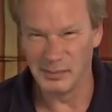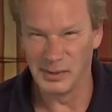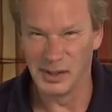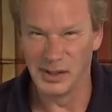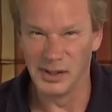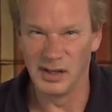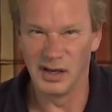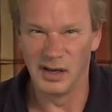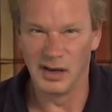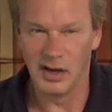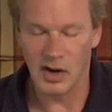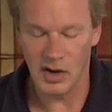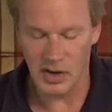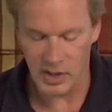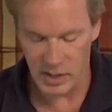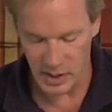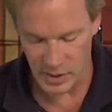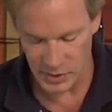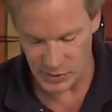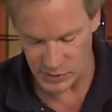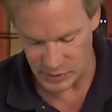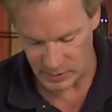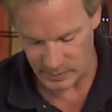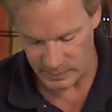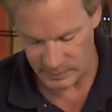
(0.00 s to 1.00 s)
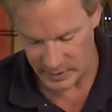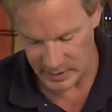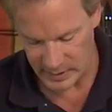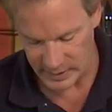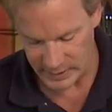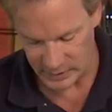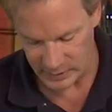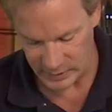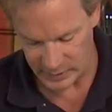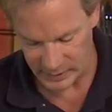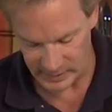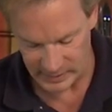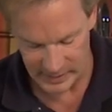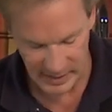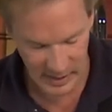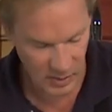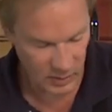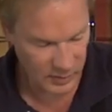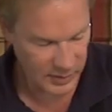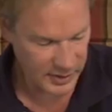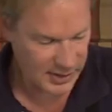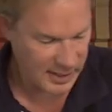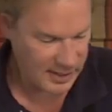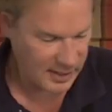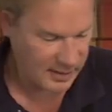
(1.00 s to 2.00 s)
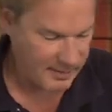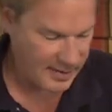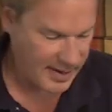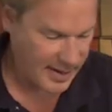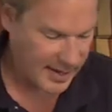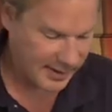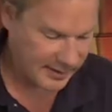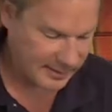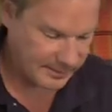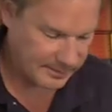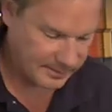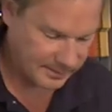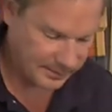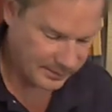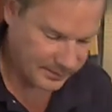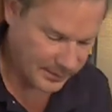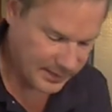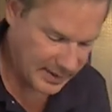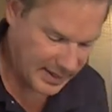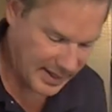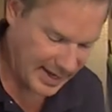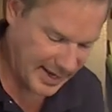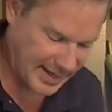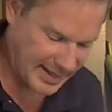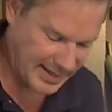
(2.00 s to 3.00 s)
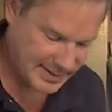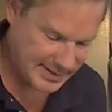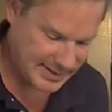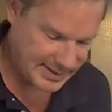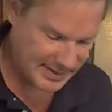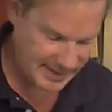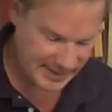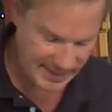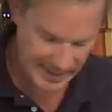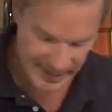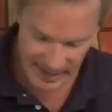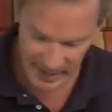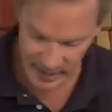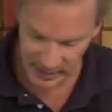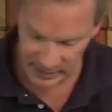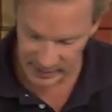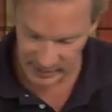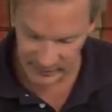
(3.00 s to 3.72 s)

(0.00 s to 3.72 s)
them a little large, so I'm probably going to only get about eighteen out